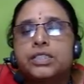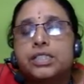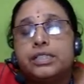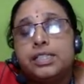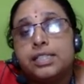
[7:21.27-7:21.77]

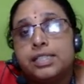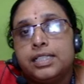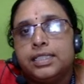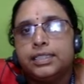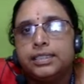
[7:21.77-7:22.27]
This is
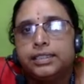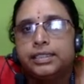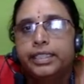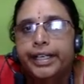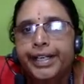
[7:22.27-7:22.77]
the
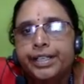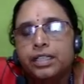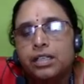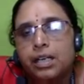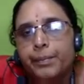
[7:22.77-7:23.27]

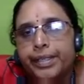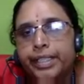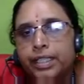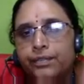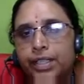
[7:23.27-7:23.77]
inner
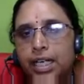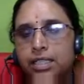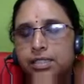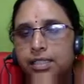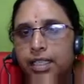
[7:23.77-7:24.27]
component of
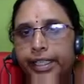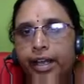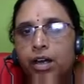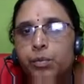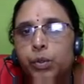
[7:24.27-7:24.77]
nacelle and
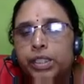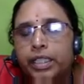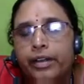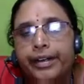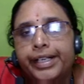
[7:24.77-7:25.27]
yaw motor,
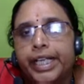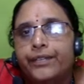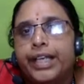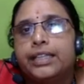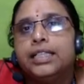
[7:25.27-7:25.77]
yaw drive,
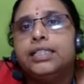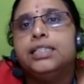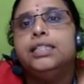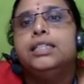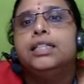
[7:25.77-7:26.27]
like that.
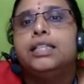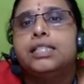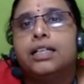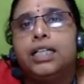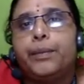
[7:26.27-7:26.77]
These
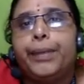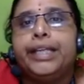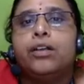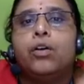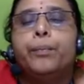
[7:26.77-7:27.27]
are all the
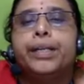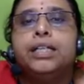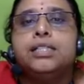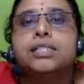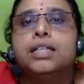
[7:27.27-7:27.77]
main
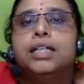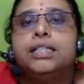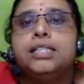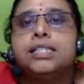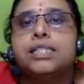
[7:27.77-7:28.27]
components.
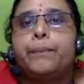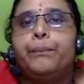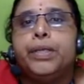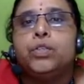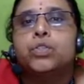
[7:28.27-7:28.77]
This is the
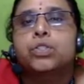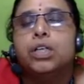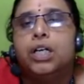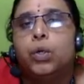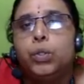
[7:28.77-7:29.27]
pitch,
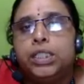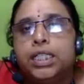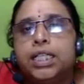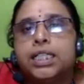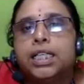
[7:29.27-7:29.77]

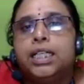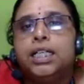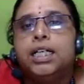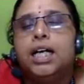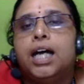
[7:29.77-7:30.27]
rotor,
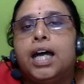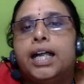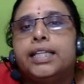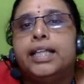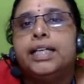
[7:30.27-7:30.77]

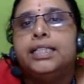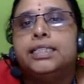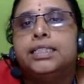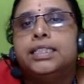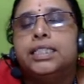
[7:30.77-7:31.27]
and then
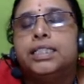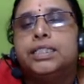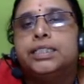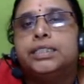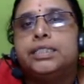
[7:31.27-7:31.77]

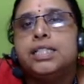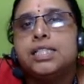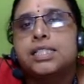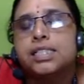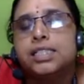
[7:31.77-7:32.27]

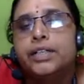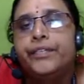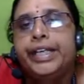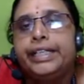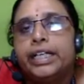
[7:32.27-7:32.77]
this
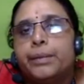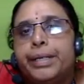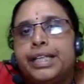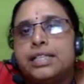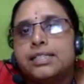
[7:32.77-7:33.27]
wind
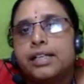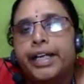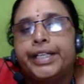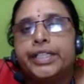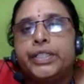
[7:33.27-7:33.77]
turbine is
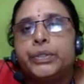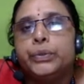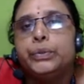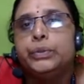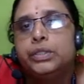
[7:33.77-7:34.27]
connected
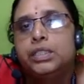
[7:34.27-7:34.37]
to